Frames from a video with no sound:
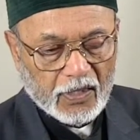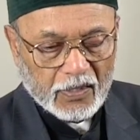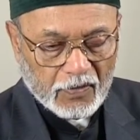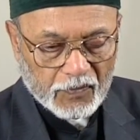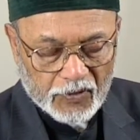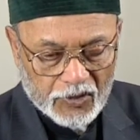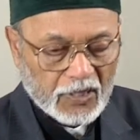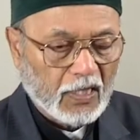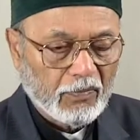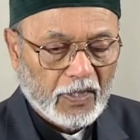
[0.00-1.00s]
that were to
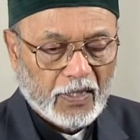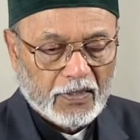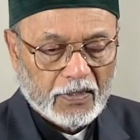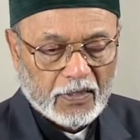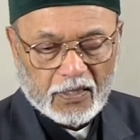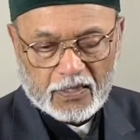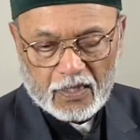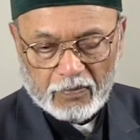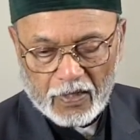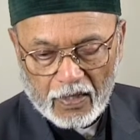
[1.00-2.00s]
dominate the
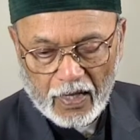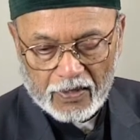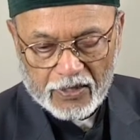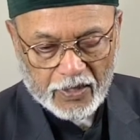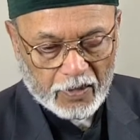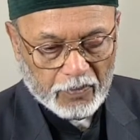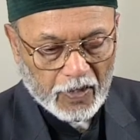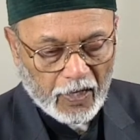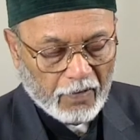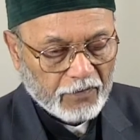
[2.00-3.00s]
Islamic landscape
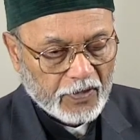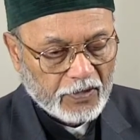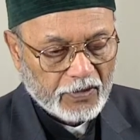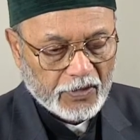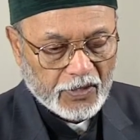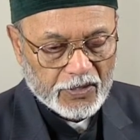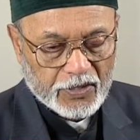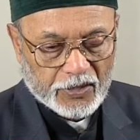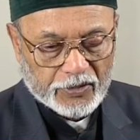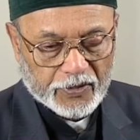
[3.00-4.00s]
after the 13th
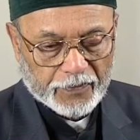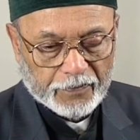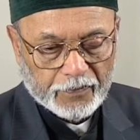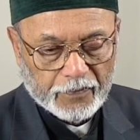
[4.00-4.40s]
century.